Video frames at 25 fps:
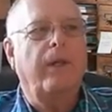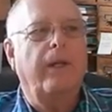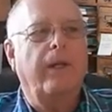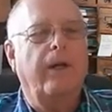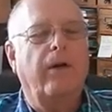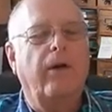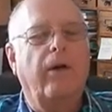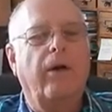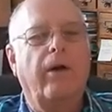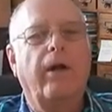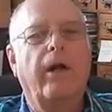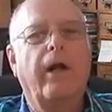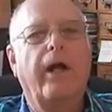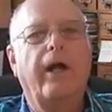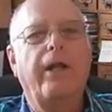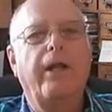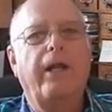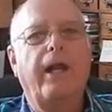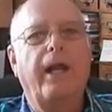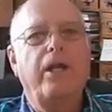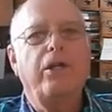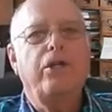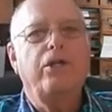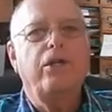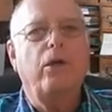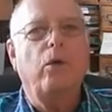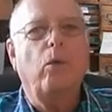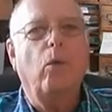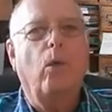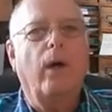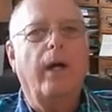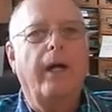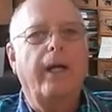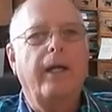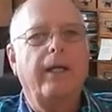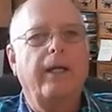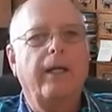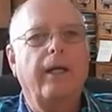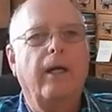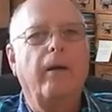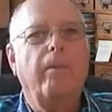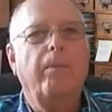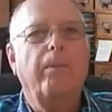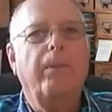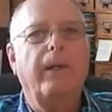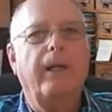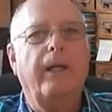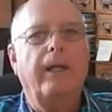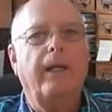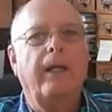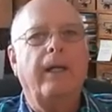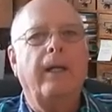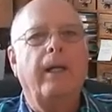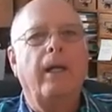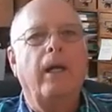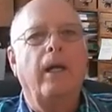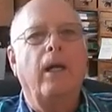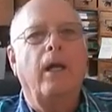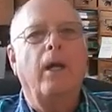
They're a nationwide company,